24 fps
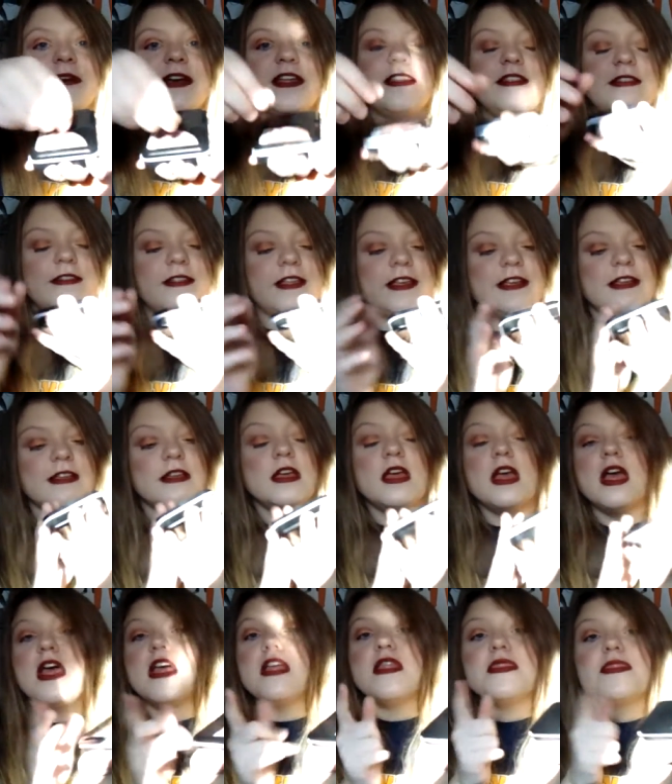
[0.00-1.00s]
with. Like,
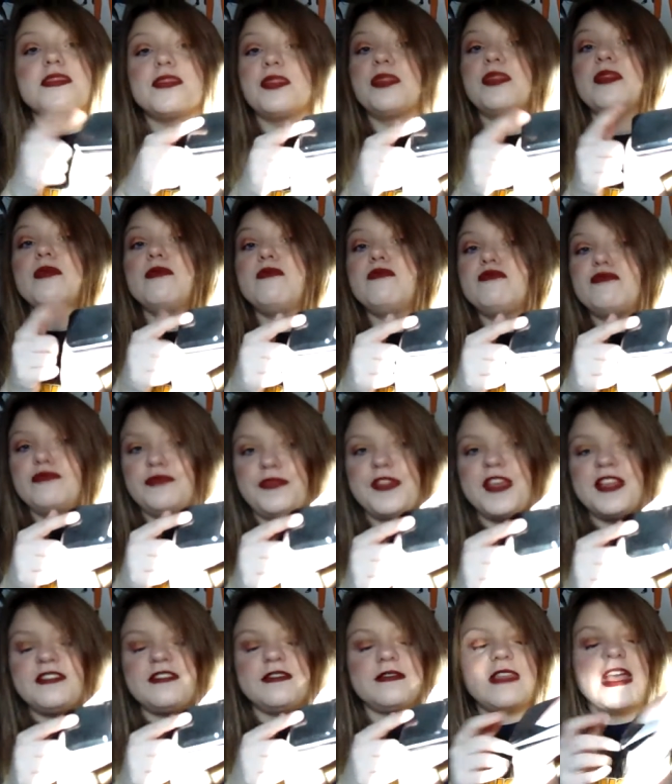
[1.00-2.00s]

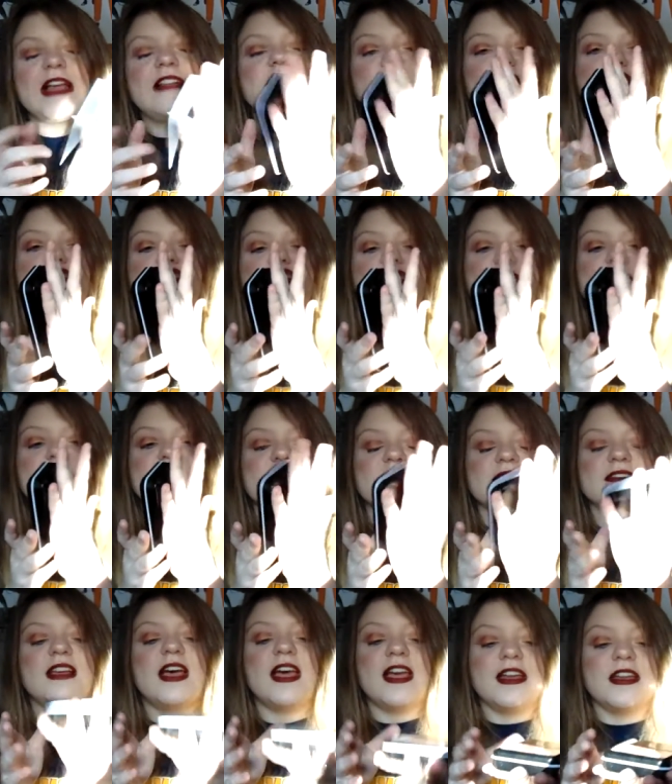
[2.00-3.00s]
that's a
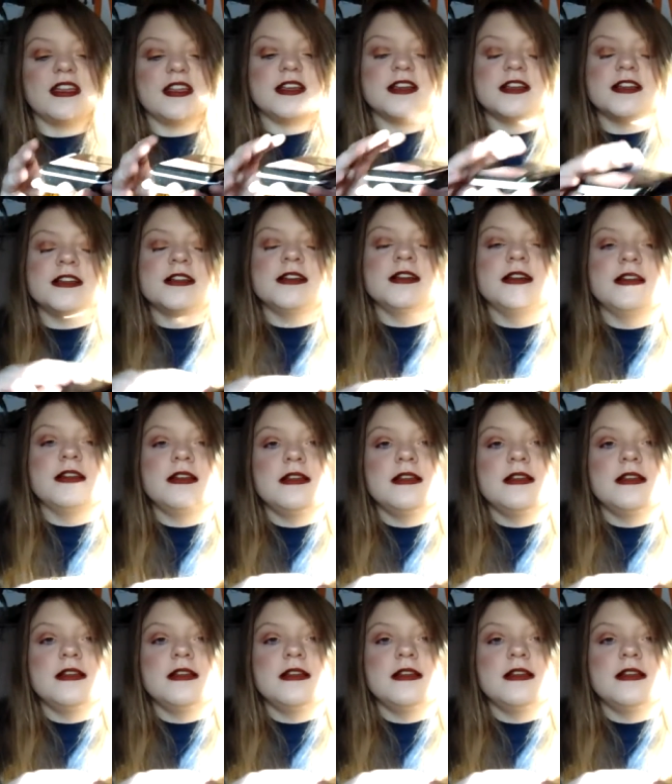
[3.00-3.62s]
genius idea.